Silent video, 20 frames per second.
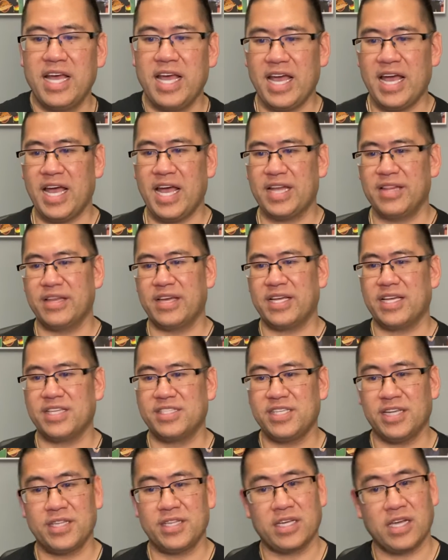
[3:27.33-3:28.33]
And like I
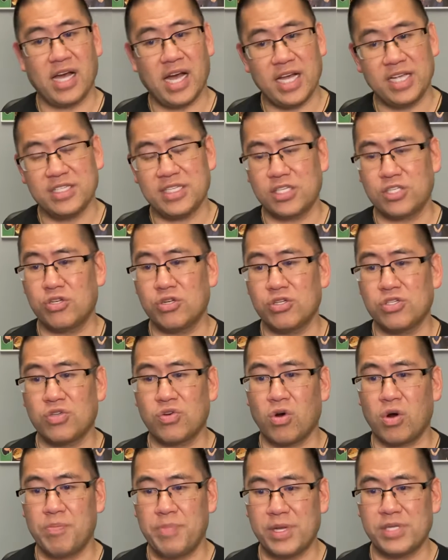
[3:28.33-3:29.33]
said, the guys that should
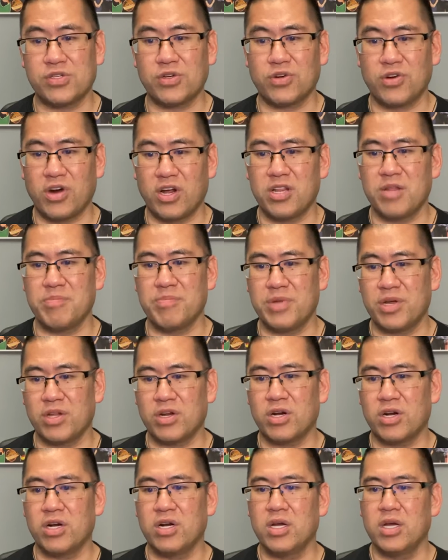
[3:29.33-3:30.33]
score, Besser, Garland,
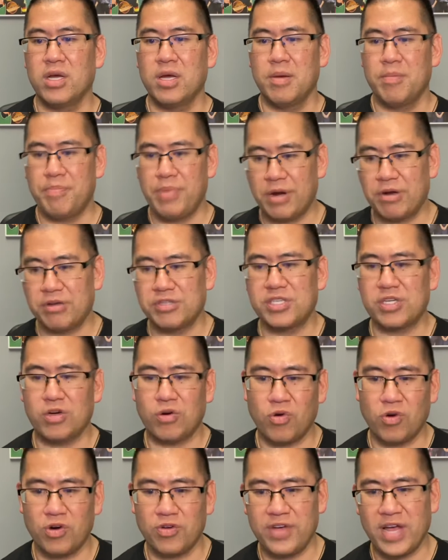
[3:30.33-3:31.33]
Miller, Pettersson, and
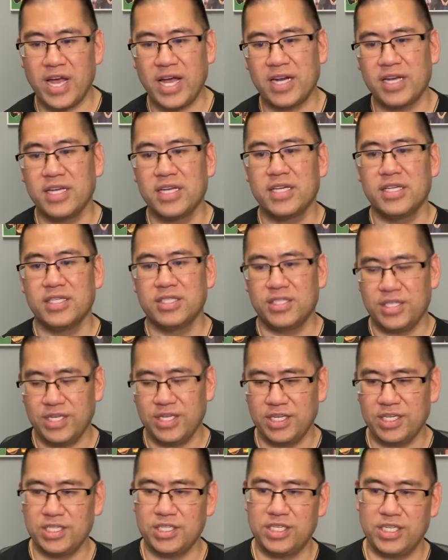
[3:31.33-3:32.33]
Horvat,
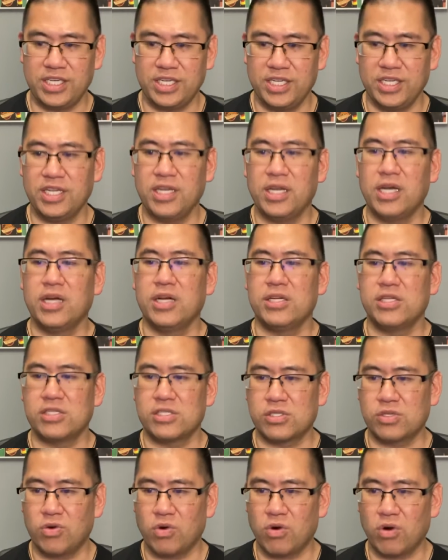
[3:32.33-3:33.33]
did indeed
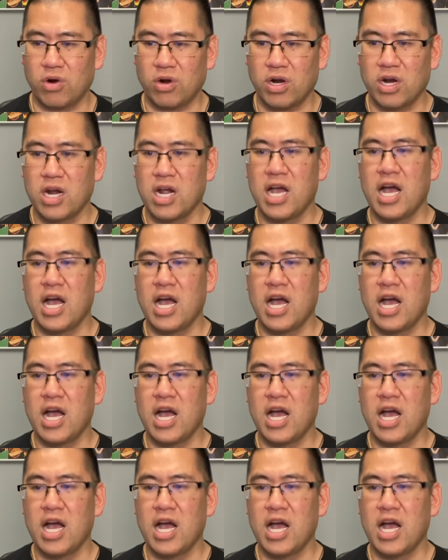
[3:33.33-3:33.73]
score.